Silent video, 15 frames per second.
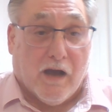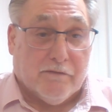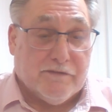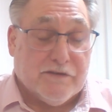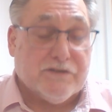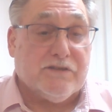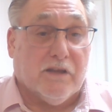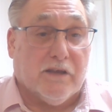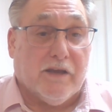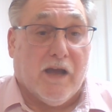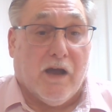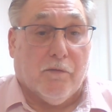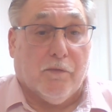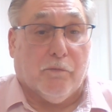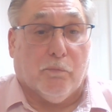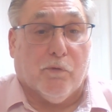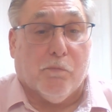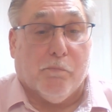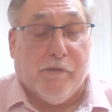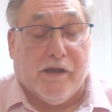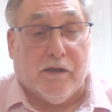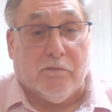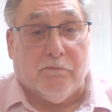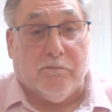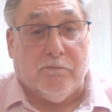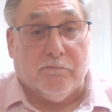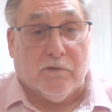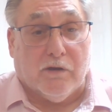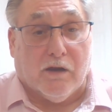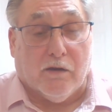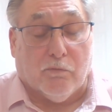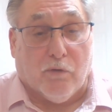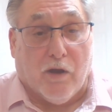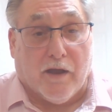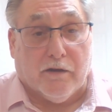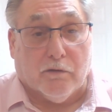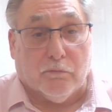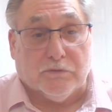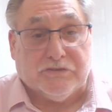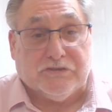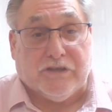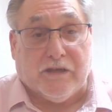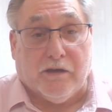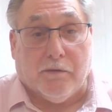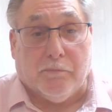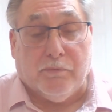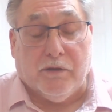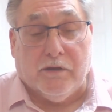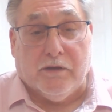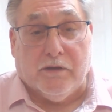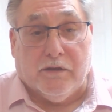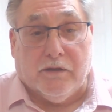obviously how the rear bag rider was set up